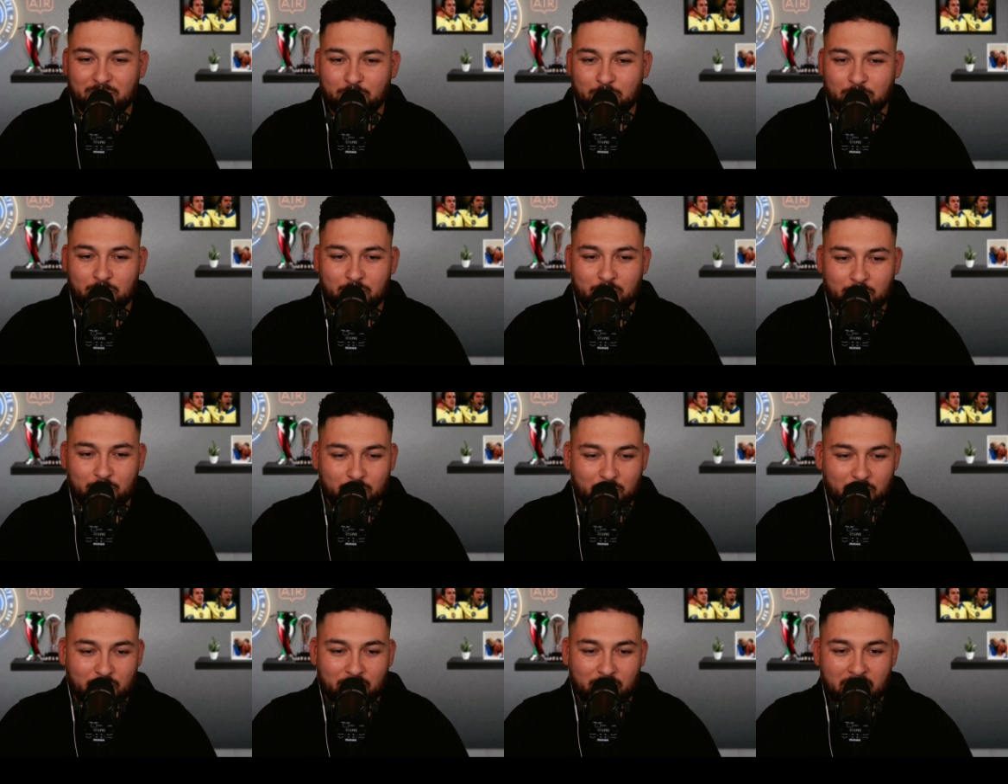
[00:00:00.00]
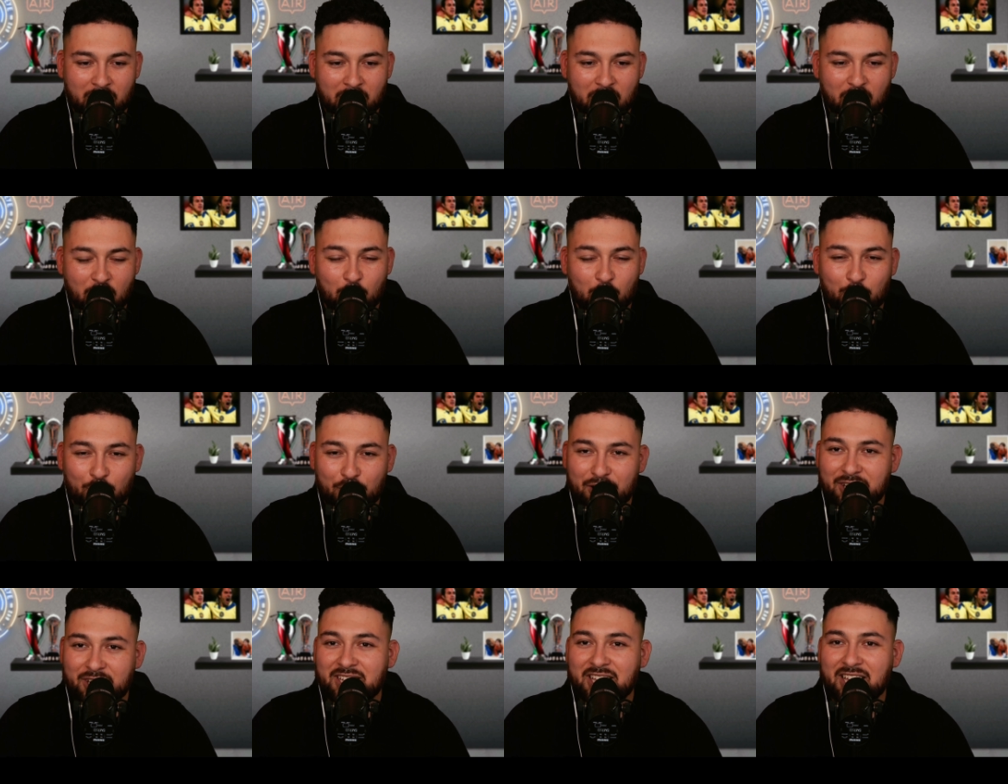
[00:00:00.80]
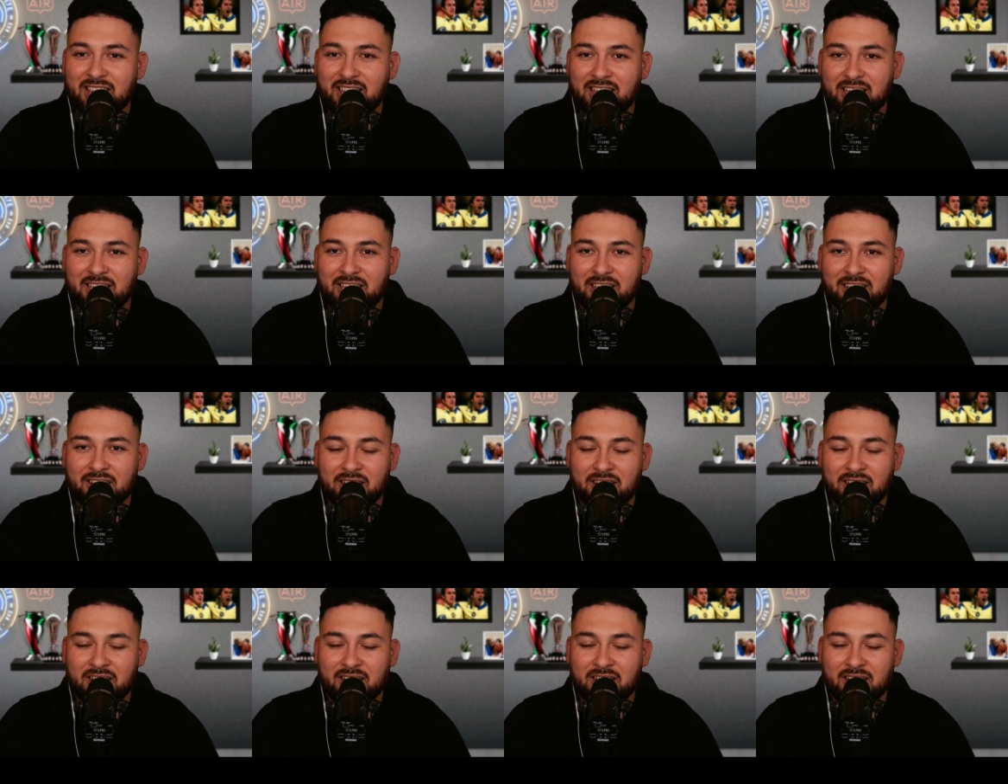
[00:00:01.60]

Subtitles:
We're burning daylight here.